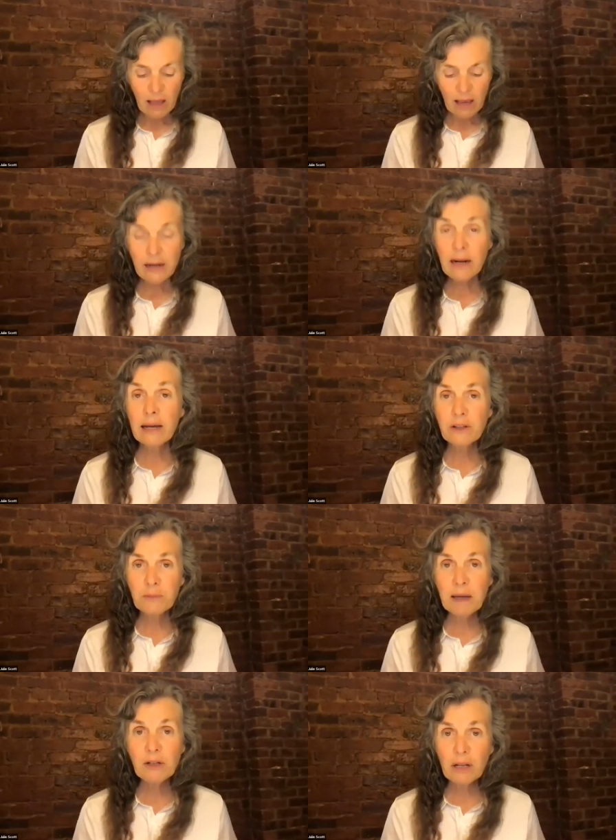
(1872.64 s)
And I
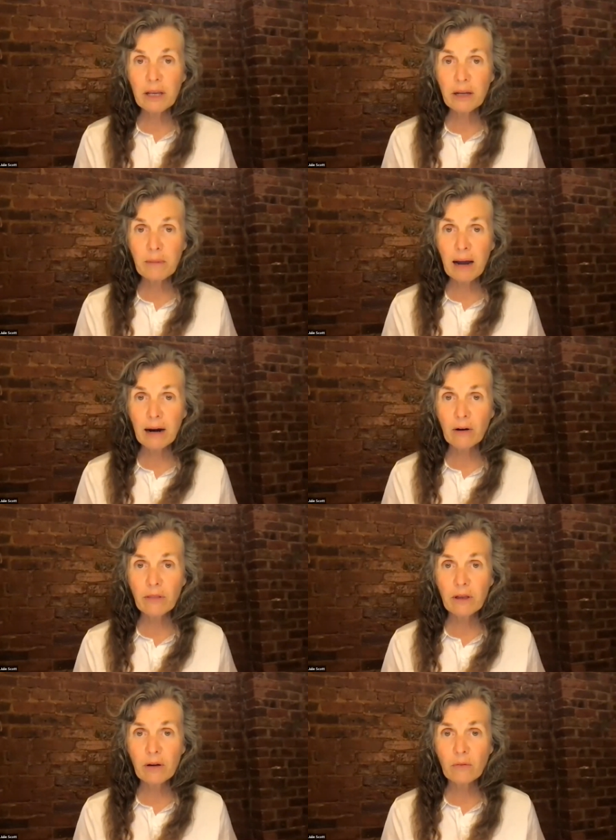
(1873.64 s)
especially admire
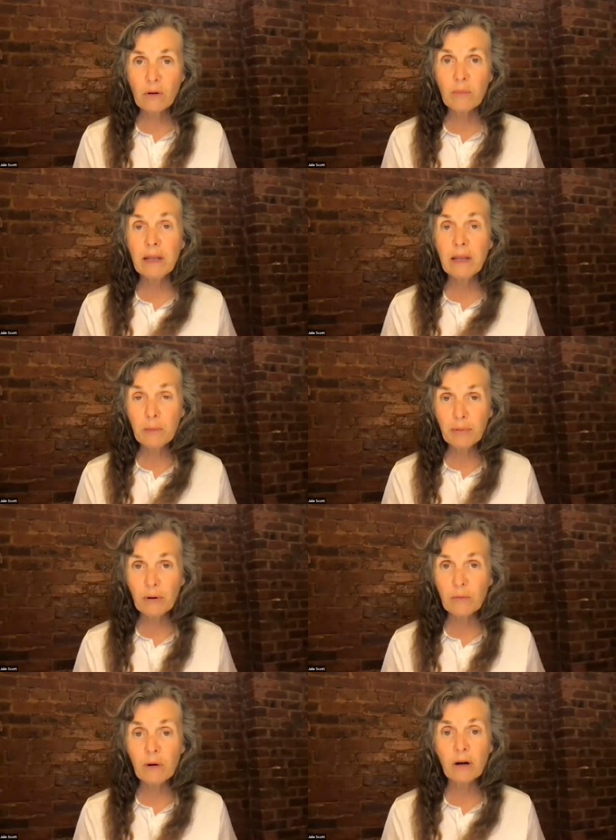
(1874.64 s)
the Roman
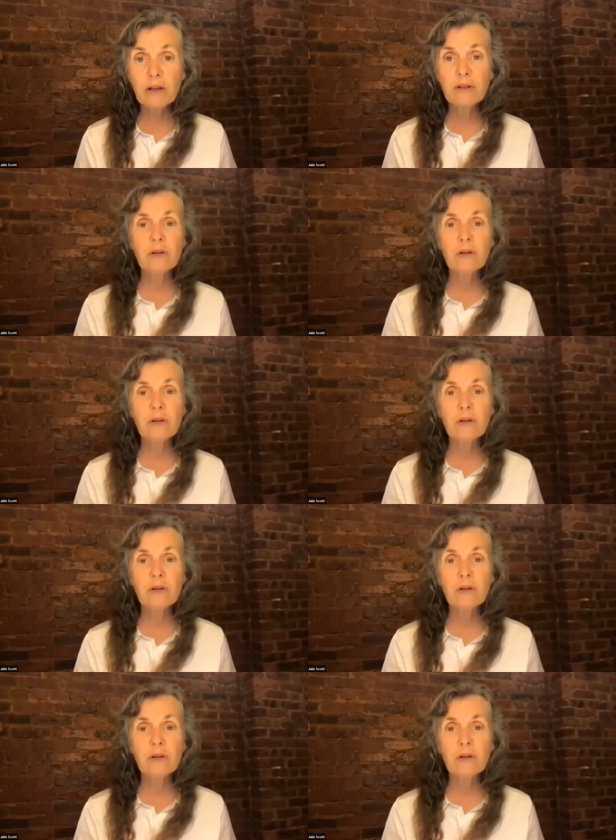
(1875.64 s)
Emperor Marcus